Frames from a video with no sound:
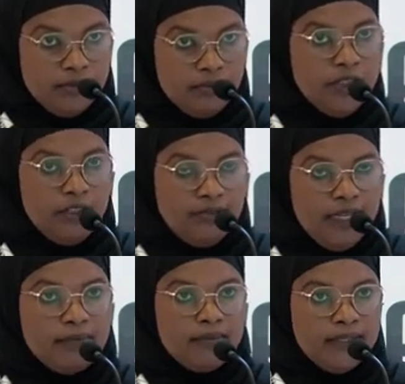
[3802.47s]
Which of
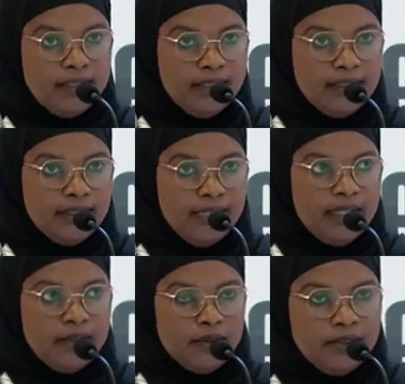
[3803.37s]
them?
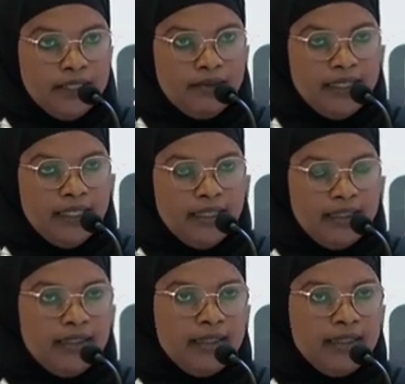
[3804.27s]
I cannot say whether